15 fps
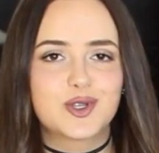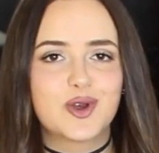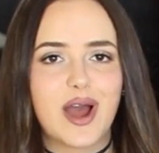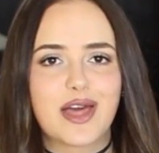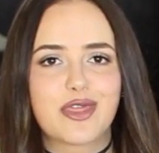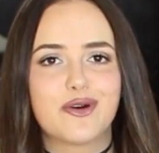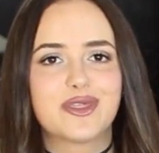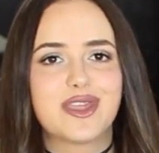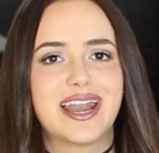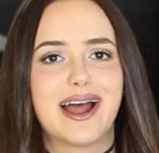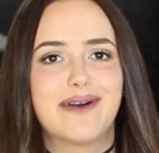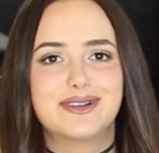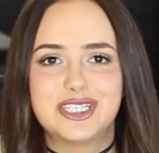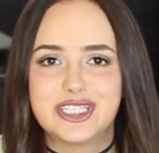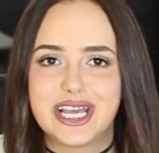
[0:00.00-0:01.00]
So I thought that
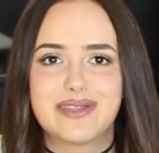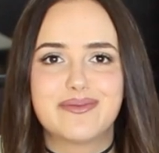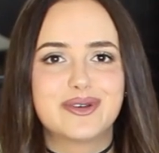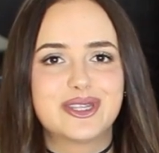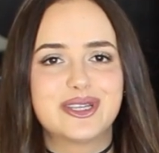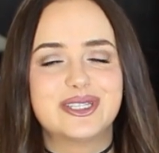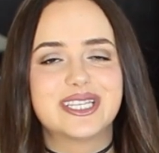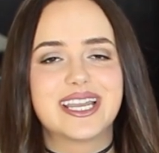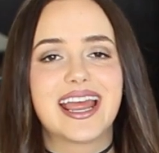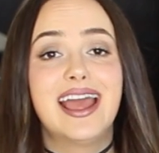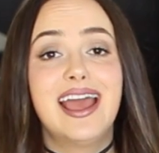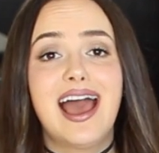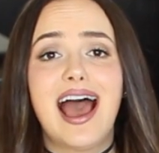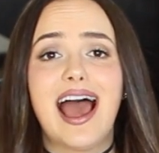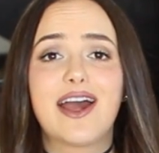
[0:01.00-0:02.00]
I would share them with you today.
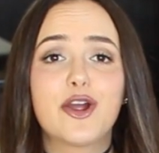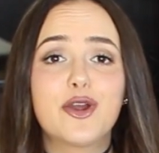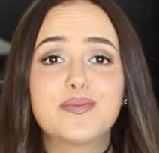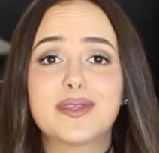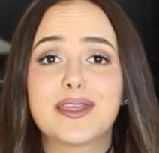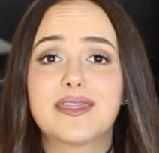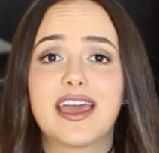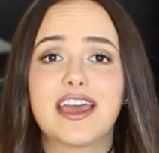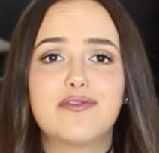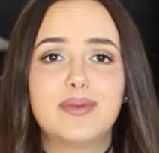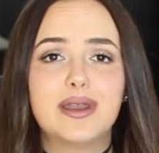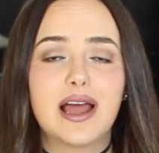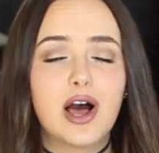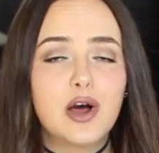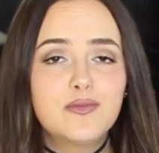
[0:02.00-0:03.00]
I hope that they have
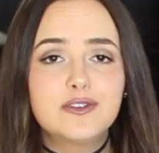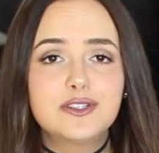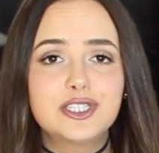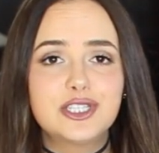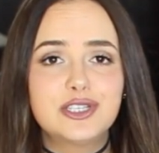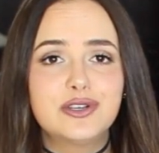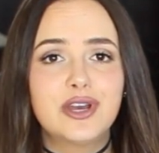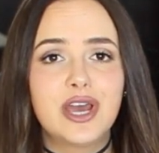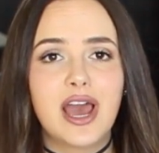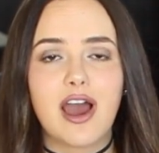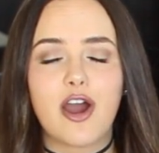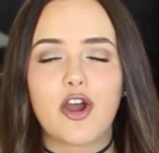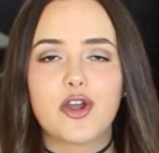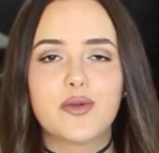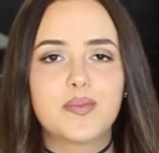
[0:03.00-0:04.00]
been helpful to you.
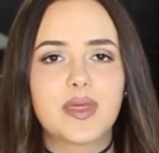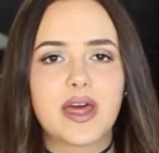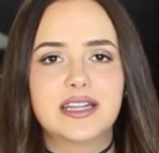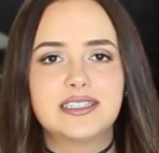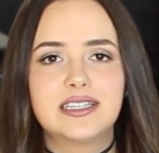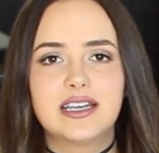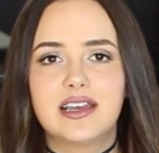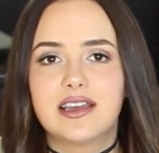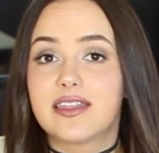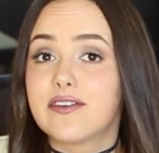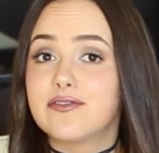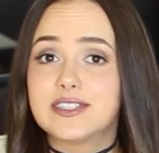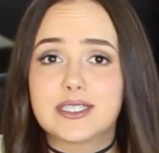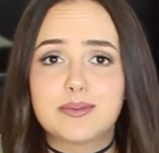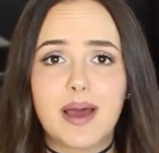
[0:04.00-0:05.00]
I hope that
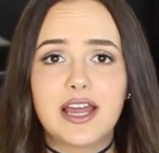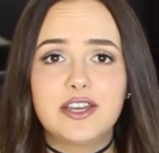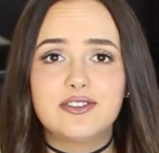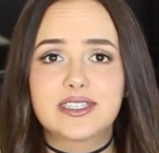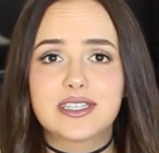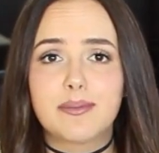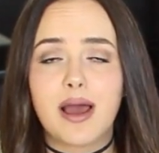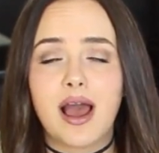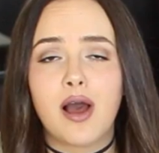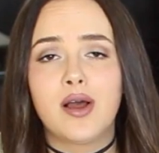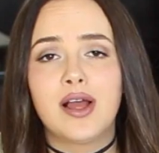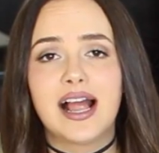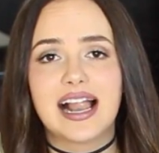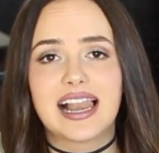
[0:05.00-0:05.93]
they've inspired you somehow.